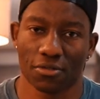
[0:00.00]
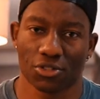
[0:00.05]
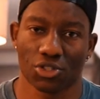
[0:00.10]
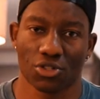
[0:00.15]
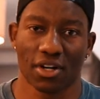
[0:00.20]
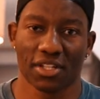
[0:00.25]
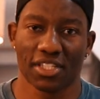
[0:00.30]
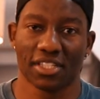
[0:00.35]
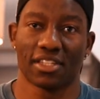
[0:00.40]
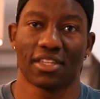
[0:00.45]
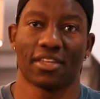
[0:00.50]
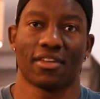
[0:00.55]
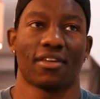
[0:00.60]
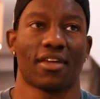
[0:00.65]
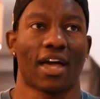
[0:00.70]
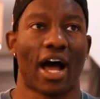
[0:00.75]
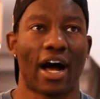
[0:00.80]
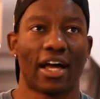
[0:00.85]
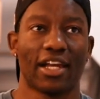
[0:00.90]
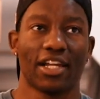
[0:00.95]
So
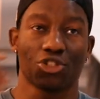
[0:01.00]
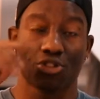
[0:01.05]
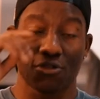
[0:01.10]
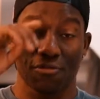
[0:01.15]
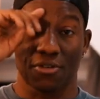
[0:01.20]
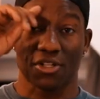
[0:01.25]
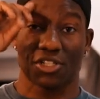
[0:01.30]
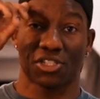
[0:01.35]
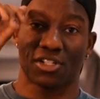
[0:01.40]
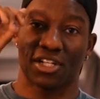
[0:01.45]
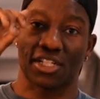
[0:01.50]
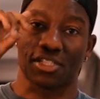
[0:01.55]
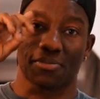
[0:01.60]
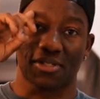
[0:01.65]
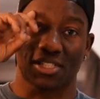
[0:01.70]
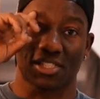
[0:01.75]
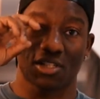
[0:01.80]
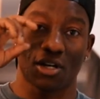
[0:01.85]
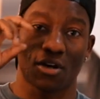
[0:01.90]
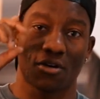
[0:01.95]
I literally visualized
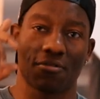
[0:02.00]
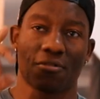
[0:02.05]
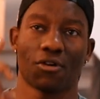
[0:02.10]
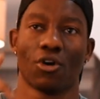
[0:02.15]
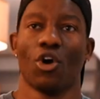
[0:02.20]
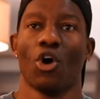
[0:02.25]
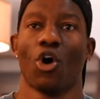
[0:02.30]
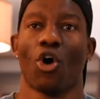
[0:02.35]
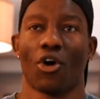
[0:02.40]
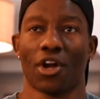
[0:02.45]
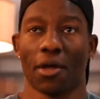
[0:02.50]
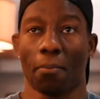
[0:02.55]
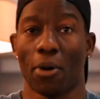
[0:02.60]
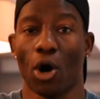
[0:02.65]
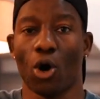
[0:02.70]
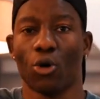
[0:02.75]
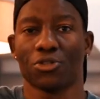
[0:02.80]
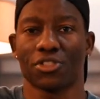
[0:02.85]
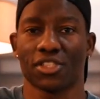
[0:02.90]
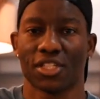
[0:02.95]
myself on a
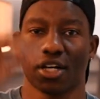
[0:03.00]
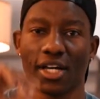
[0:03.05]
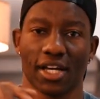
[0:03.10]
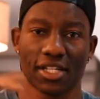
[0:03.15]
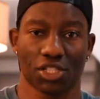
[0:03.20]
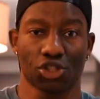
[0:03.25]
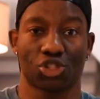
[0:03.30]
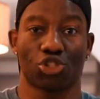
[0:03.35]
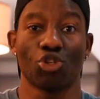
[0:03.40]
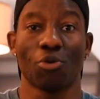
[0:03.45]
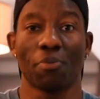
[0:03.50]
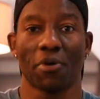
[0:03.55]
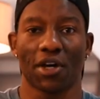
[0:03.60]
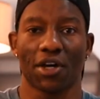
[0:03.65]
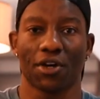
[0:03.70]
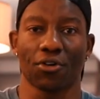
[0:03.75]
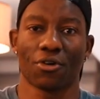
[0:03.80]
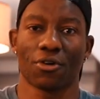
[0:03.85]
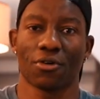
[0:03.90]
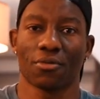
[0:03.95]
poster as a
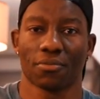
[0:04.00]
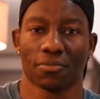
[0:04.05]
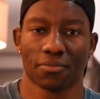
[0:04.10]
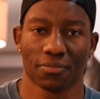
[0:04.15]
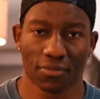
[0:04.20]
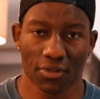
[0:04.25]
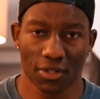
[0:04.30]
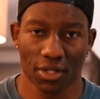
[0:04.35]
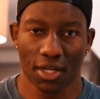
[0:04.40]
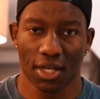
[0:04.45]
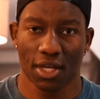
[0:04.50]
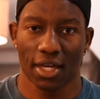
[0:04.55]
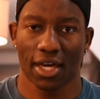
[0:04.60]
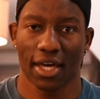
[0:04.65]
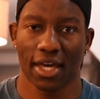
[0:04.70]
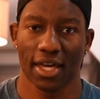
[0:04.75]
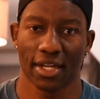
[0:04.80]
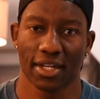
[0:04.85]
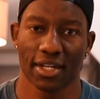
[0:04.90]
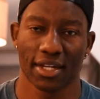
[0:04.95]
superhero.
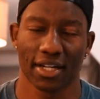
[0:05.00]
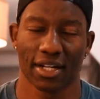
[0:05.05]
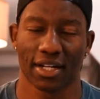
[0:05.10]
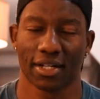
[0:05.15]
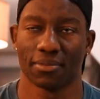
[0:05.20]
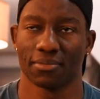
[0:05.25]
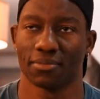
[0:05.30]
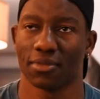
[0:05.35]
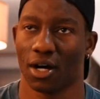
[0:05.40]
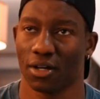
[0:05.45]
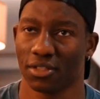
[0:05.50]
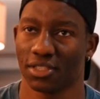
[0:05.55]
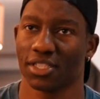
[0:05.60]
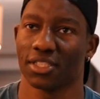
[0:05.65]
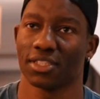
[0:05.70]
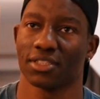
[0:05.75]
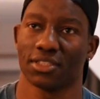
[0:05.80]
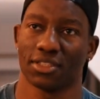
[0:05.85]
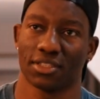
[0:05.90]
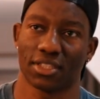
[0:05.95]
And I was
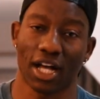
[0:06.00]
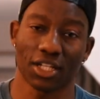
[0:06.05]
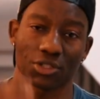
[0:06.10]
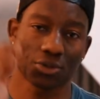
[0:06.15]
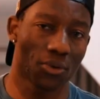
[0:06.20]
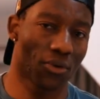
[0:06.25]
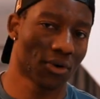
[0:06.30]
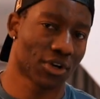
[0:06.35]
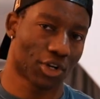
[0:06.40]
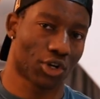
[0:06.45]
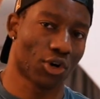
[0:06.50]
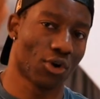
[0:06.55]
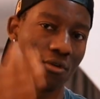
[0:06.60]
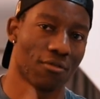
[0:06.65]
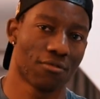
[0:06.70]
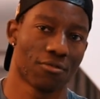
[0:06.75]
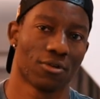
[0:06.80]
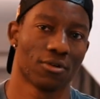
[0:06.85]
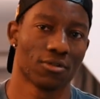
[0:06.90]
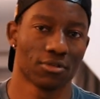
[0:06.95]
like, that's what I want to go
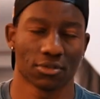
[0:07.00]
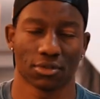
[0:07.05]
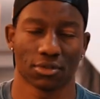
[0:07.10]
for.